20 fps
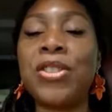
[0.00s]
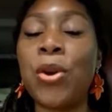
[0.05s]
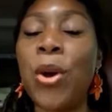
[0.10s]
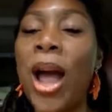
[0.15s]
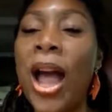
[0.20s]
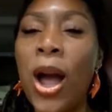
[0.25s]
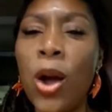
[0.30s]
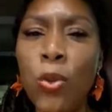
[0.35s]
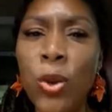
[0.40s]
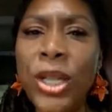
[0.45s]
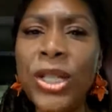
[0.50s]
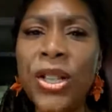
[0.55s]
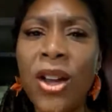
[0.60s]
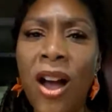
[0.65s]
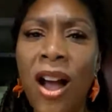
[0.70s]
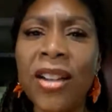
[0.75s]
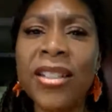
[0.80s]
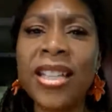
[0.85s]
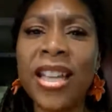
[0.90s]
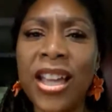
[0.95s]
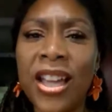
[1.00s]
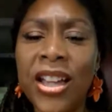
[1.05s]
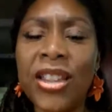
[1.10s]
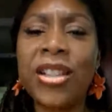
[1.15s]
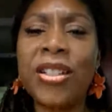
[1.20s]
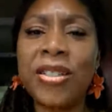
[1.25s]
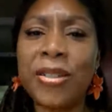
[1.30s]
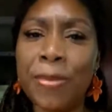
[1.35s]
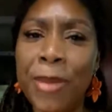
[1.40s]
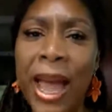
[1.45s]
how we talk to
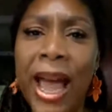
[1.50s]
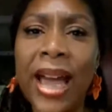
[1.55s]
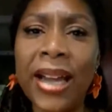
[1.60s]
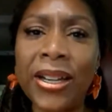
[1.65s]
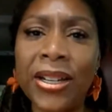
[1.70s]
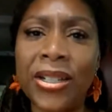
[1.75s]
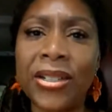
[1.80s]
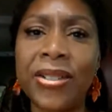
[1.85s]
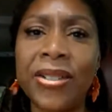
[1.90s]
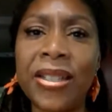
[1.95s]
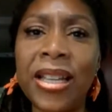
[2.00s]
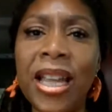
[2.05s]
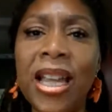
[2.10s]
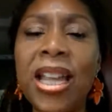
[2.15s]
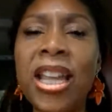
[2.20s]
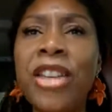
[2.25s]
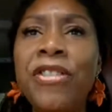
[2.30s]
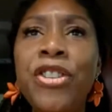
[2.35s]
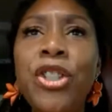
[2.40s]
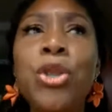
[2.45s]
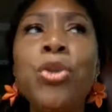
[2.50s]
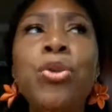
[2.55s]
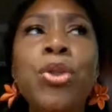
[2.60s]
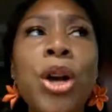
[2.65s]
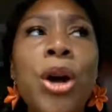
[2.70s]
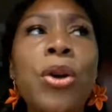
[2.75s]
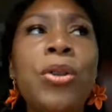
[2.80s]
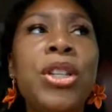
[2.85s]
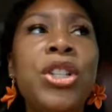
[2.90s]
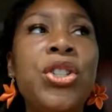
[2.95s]
others matters. If you
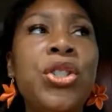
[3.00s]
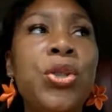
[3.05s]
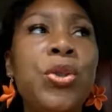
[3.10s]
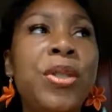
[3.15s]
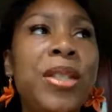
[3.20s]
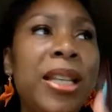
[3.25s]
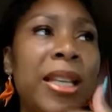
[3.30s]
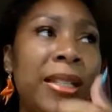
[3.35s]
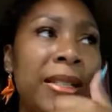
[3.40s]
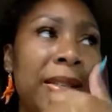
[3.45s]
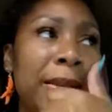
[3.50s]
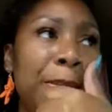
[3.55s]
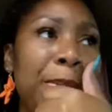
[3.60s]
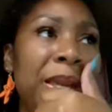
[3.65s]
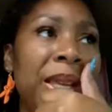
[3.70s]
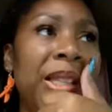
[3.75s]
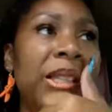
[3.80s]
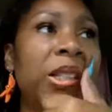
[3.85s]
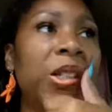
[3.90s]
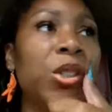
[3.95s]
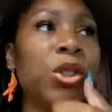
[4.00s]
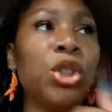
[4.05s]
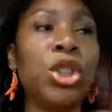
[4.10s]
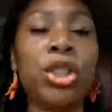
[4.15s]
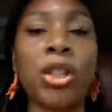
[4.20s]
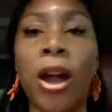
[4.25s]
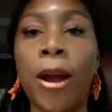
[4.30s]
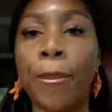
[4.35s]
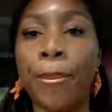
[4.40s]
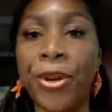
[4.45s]
know that you tend to be a little
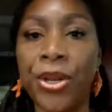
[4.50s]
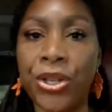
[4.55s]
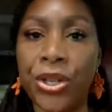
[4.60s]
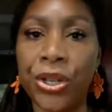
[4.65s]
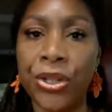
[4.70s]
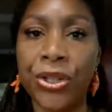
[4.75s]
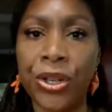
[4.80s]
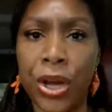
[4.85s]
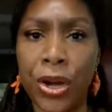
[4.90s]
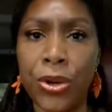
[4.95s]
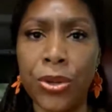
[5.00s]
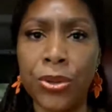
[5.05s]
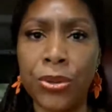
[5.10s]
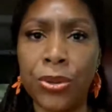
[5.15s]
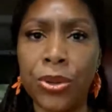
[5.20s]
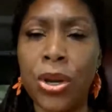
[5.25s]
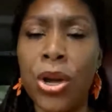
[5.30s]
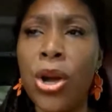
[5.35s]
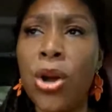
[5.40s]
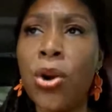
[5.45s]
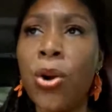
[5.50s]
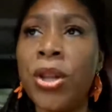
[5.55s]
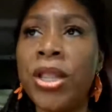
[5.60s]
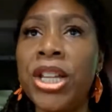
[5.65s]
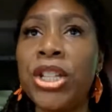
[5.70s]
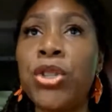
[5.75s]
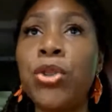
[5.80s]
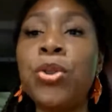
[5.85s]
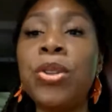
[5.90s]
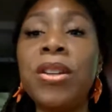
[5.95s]
sharp in your tone, or
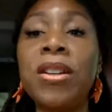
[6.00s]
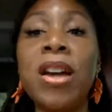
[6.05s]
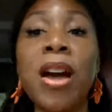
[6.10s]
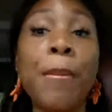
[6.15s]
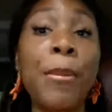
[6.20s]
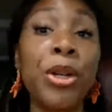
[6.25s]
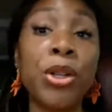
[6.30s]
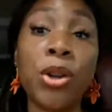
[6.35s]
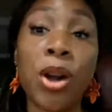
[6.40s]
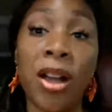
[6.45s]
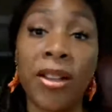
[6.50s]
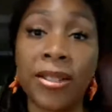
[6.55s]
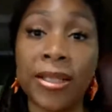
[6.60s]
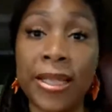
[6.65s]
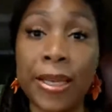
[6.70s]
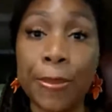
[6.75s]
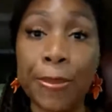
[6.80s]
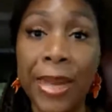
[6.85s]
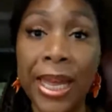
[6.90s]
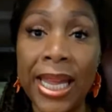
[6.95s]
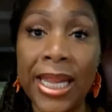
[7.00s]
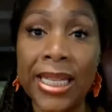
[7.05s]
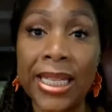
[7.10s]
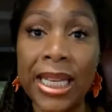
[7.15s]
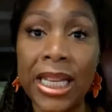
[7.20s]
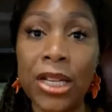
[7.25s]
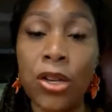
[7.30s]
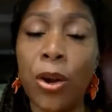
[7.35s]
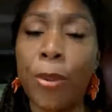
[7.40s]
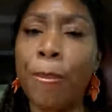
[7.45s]
that you can come across
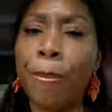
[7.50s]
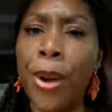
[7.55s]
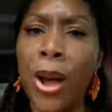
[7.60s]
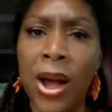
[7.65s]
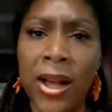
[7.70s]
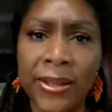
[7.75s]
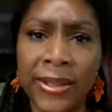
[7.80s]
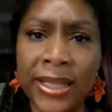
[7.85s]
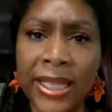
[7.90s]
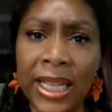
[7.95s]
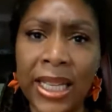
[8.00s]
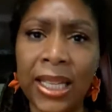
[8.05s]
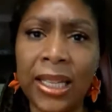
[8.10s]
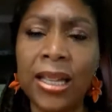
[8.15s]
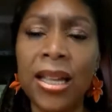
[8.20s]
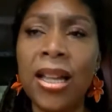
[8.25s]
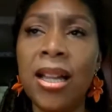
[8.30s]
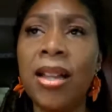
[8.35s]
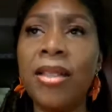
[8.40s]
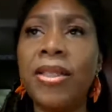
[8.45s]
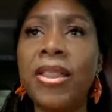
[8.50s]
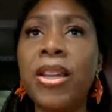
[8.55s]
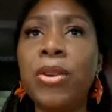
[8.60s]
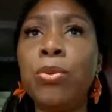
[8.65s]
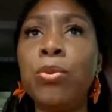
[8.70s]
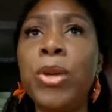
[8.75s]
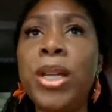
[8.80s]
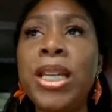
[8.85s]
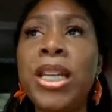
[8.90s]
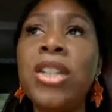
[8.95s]
demanding or bossy,
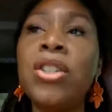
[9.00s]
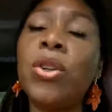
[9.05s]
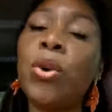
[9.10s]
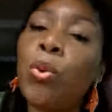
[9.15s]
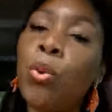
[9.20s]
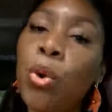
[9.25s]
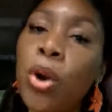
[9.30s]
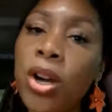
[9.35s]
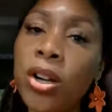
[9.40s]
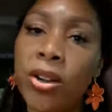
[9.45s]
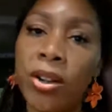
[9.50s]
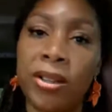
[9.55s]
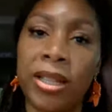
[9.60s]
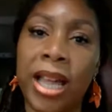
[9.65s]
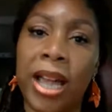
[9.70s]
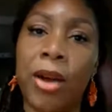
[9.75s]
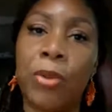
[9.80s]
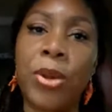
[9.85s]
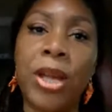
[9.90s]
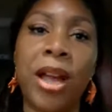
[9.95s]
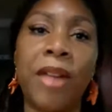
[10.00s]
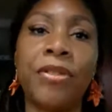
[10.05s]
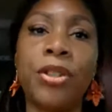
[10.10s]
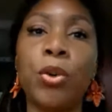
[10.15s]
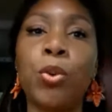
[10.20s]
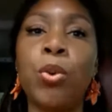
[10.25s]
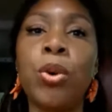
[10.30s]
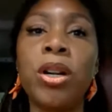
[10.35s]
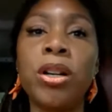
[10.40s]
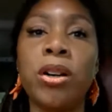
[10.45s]
then we need to work on that. We have
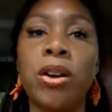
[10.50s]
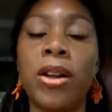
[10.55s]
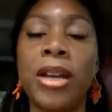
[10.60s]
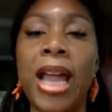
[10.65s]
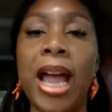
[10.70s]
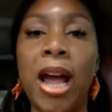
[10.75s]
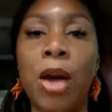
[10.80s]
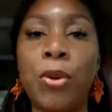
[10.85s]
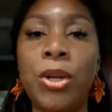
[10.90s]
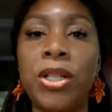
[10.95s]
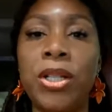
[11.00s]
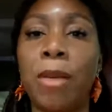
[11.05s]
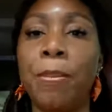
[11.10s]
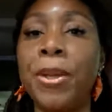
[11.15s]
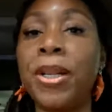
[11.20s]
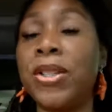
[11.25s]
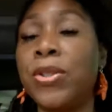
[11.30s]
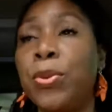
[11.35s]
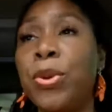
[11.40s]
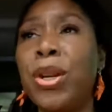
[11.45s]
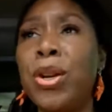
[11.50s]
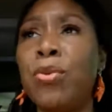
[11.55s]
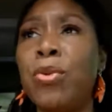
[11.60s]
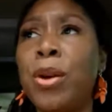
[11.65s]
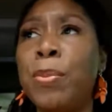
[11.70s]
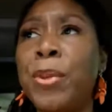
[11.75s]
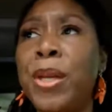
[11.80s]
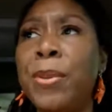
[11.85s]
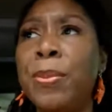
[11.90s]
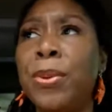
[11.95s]
to work on how we talk, because we don't
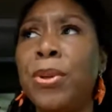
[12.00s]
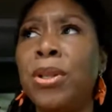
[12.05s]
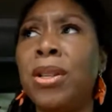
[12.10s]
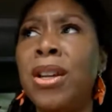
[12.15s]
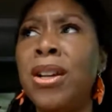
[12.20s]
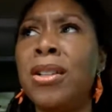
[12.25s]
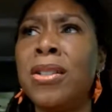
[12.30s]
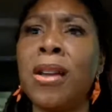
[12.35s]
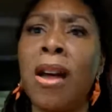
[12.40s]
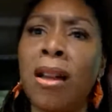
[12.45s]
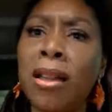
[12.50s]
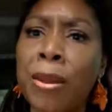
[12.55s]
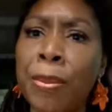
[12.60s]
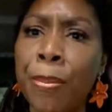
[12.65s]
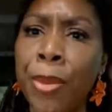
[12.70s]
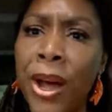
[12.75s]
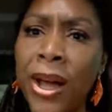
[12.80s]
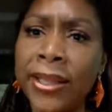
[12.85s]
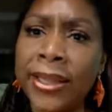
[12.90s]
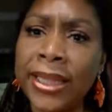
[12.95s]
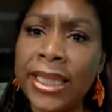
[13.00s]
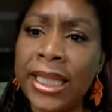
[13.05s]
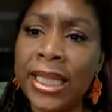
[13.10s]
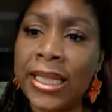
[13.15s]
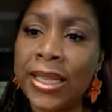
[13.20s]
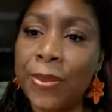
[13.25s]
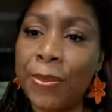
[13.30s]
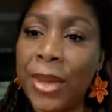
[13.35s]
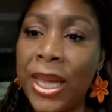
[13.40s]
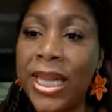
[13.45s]
want people talking bossy
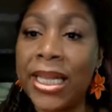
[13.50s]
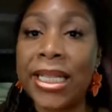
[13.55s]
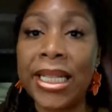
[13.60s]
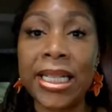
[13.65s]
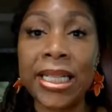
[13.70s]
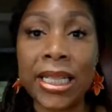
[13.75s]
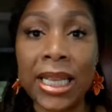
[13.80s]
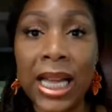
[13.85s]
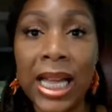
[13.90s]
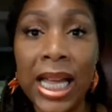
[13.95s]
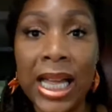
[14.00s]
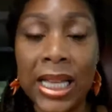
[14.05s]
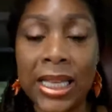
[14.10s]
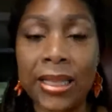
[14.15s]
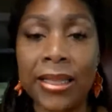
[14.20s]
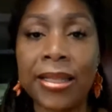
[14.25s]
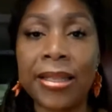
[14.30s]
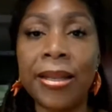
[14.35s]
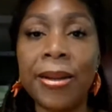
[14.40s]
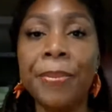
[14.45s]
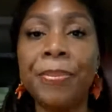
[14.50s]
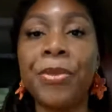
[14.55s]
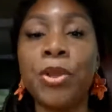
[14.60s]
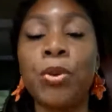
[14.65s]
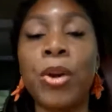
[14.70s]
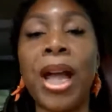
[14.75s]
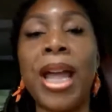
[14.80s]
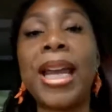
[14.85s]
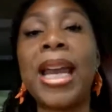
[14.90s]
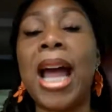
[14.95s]
and demanding to us,
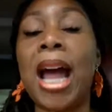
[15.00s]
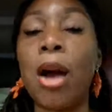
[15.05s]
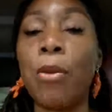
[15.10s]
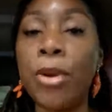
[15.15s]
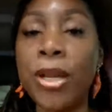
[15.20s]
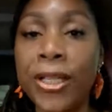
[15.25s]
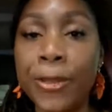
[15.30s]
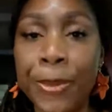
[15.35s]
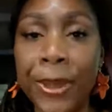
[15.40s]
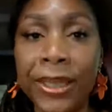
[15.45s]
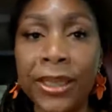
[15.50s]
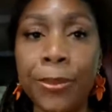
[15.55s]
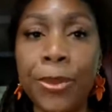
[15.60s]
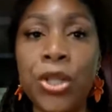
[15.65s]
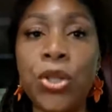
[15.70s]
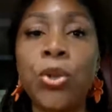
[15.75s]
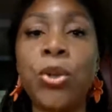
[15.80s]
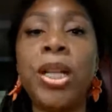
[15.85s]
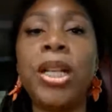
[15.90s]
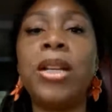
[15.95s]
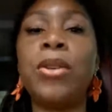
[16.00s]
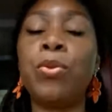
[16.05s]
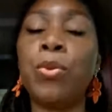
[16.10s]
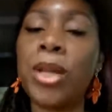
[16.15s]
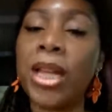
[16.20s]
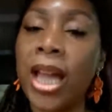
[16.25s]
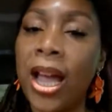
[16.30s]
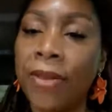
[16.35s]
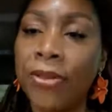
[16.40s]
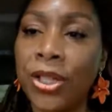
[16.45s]
right? How we expect to be treated,
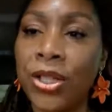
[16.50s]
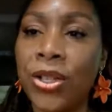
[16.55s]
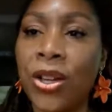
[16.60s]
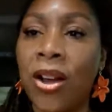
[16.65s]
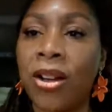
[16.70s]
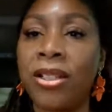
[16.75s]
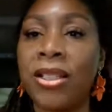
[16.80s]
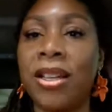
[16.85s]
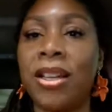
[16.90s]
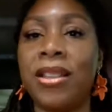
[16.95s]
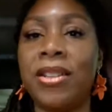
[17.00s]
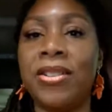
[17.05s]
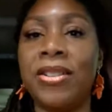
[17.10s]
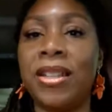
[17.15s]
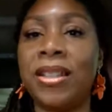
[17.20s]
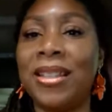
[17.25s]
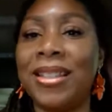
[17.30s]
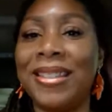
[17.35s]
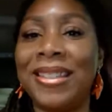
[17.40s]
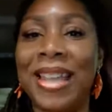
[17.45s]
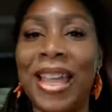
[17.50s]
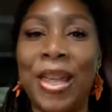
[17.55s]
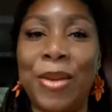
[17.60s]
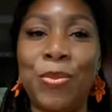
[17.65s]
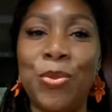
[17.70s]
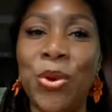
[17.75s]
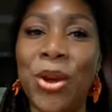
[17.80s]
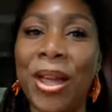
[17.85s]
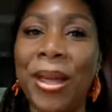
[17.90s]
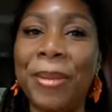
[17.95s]
we have to talk to others in the
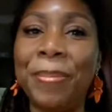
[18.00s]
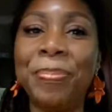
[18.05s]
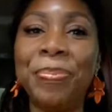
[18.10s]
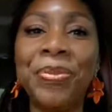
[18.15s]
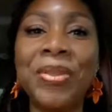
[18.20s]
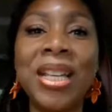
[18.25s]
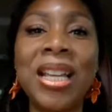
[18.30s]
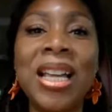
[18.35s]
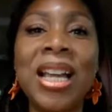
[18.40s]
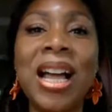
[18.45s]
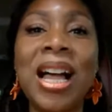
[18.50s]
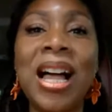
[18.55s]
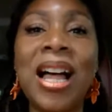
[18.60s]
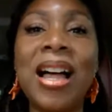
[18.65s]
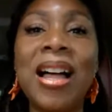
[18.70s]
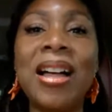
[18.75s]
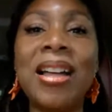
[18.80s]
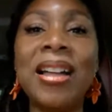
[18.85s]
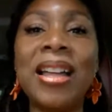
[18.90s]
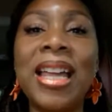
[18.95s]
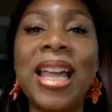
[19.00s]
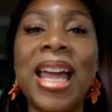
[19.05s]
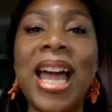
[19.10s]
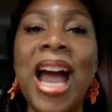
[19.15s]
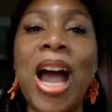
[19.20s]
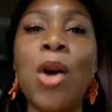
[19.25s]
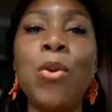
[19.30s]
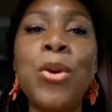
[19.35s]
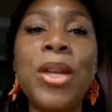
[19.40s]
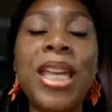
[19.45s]
same way.
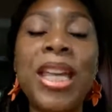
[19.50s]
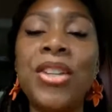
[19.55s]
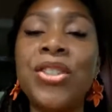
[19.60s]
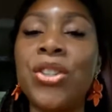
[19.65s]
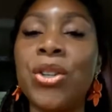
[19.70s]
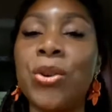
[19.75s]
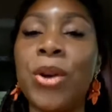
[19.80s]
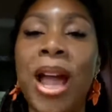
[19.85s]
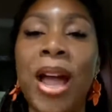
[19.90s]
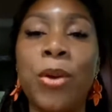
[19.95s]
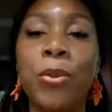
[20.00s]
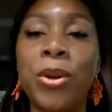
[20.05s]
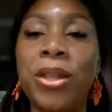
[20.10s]
How we interact